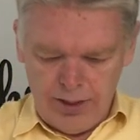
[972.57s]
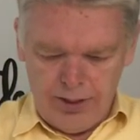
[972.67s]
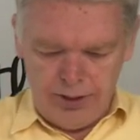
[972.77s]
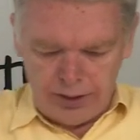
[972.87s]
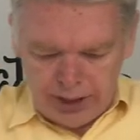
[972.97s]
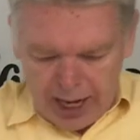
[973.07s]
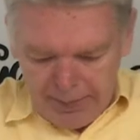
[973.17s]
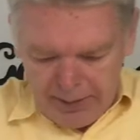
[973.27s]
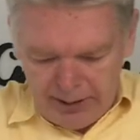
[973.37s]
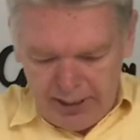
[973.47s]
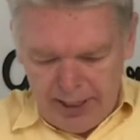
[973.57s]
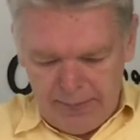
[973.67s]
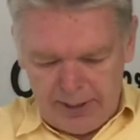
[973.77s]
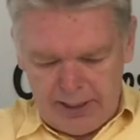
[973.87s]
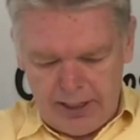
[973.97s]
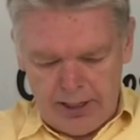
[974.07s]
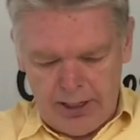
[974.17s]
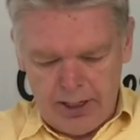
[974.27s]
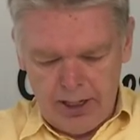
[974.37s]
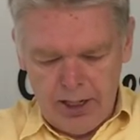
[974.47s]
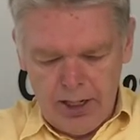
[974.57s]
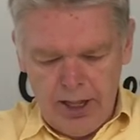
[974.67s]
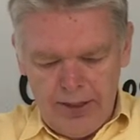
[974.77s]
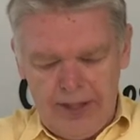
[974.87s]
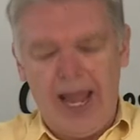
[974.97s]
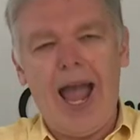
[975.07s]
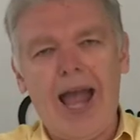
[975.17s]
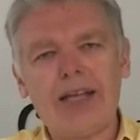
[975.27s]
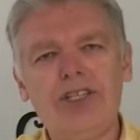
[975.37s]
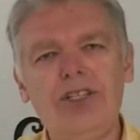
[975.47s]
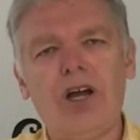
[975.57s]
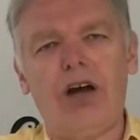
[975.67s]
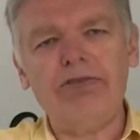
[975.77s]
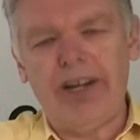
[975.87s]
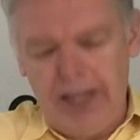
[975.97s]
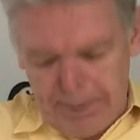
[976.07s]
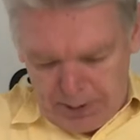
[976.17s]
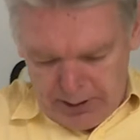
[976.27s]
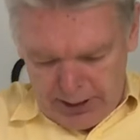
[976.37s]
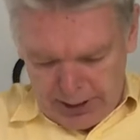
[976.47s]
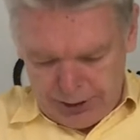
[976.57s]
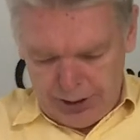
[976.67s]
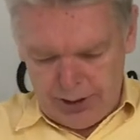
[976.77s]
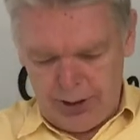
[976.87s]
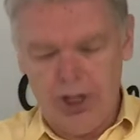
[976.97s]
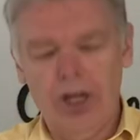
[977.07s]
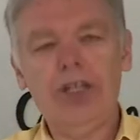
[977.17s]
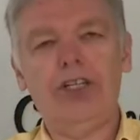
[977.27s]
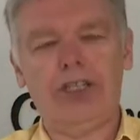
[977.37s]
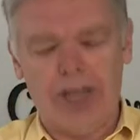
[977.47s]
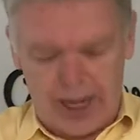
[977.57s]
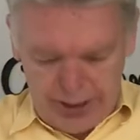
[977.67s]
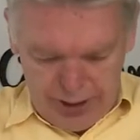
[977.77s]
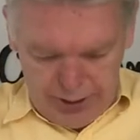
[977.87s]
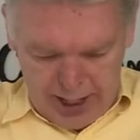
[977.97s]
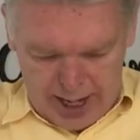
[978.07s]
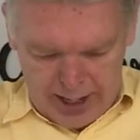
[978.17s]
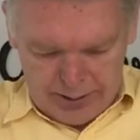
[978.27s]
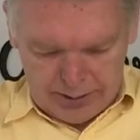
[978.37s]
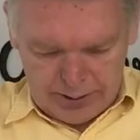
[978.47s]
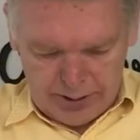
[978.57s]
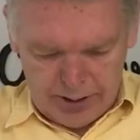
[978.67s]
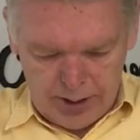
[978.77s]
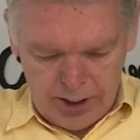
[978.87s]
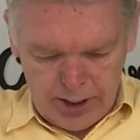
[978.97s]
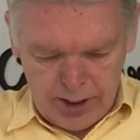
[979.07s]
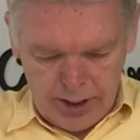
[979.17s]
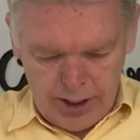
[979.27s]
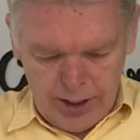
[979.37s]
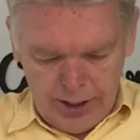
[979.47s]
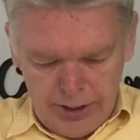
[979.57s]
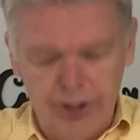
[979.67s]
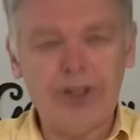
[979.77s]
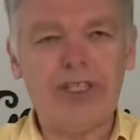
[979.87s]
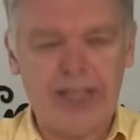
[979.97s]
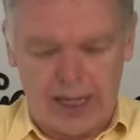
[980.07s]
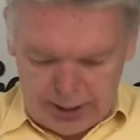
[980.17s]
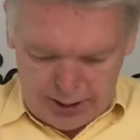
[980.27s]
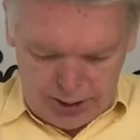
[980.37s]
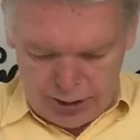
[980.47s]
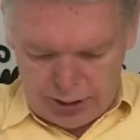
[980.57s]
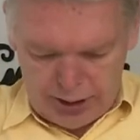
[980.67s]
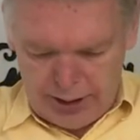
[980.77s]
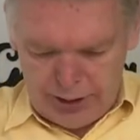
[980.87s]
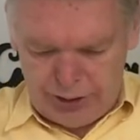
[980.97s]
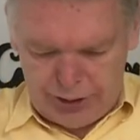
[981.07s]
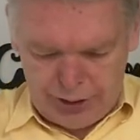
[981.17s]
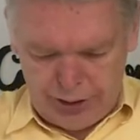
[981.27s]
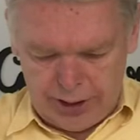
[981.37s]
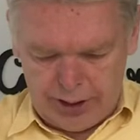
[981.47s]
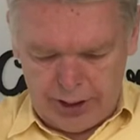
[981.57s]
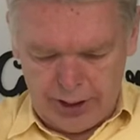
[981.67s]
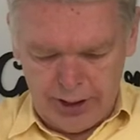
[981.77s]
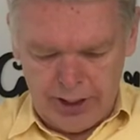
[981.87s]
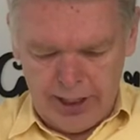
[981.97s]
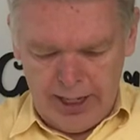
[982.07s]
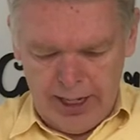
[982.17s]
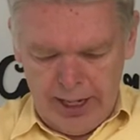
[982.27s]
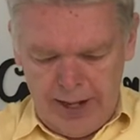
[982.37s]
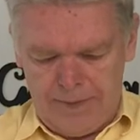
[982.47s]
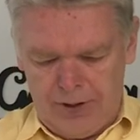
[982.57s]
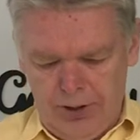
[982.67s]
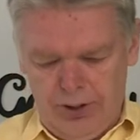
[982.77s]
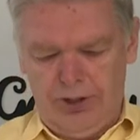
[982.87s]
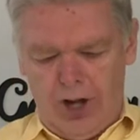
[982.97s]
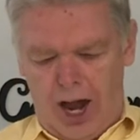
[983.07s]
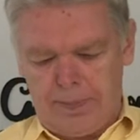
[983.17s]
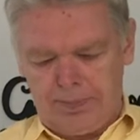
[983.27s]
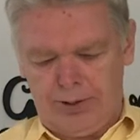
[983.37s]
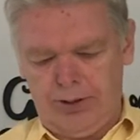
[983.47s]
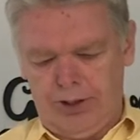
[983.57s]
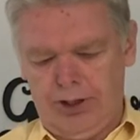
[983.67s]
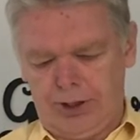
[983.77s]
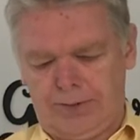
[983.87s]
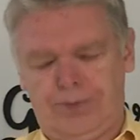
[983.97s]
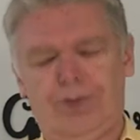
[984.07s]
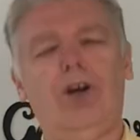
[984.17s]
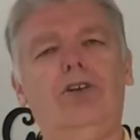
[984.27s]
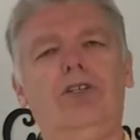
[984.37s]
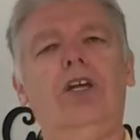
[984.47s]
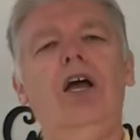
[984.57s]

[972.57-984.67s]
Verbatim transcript: Your time is limited. The axe is already positioned to cut you down. Your sentence is sure. If you do not produce fruit